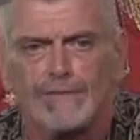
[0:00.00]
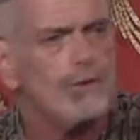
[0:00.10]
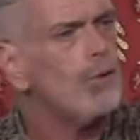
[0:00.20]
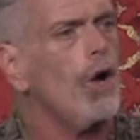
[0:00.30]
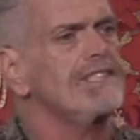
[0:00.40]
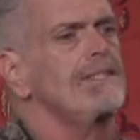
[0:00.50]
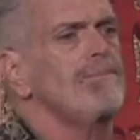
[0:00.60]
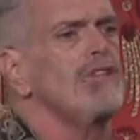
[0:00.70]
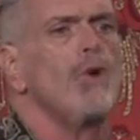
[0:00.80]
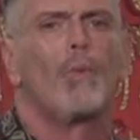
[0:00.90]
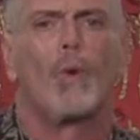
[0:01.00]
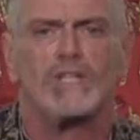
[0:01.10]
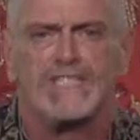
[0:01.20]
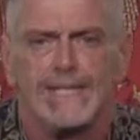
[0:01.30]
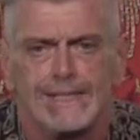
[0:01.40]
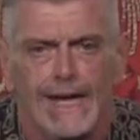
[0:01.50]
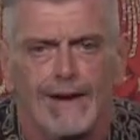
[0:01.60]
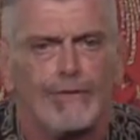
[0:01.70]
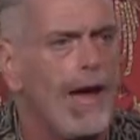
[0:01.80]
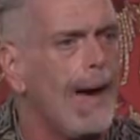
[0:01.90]
if you call something the worst thing to
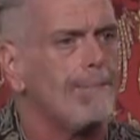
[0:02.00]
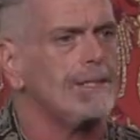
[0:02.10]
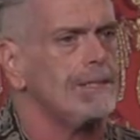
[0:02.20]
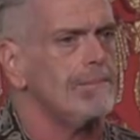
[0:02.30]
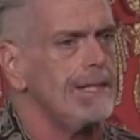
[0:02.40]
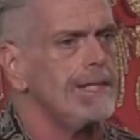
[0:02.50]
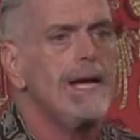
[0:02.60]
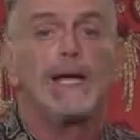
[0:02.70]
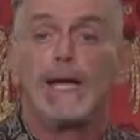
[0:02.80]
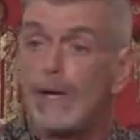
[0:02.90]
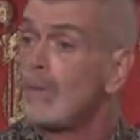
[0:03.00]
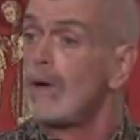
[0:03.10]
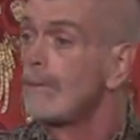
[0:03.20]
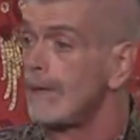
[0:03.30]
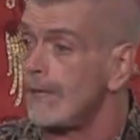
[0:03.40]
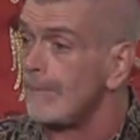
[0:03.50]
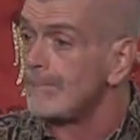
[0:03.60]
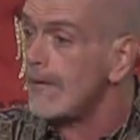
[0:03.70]
ever happen to me, it will be.